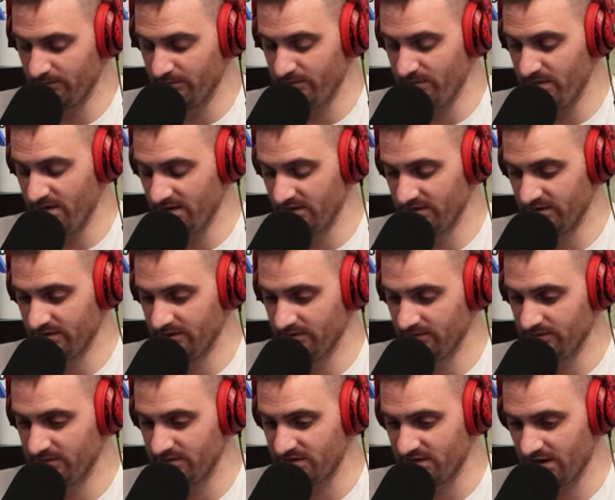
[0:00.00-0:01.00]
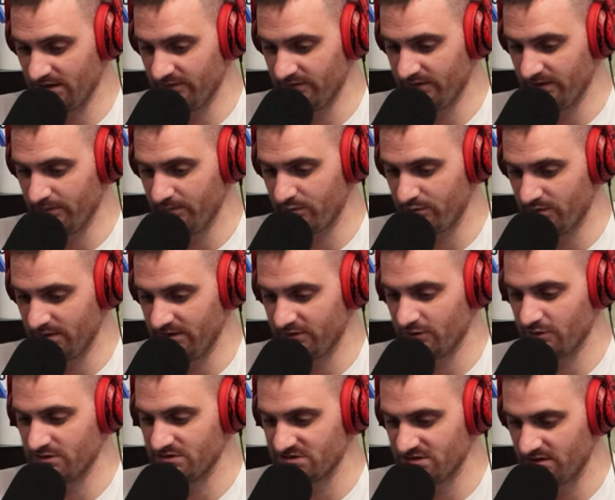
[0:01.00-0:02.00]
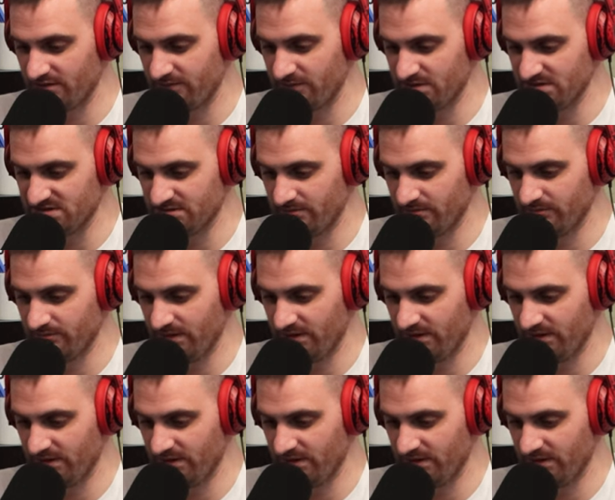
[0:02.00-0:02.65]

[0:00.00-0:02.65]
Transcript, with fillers: is a kind of a precursor for some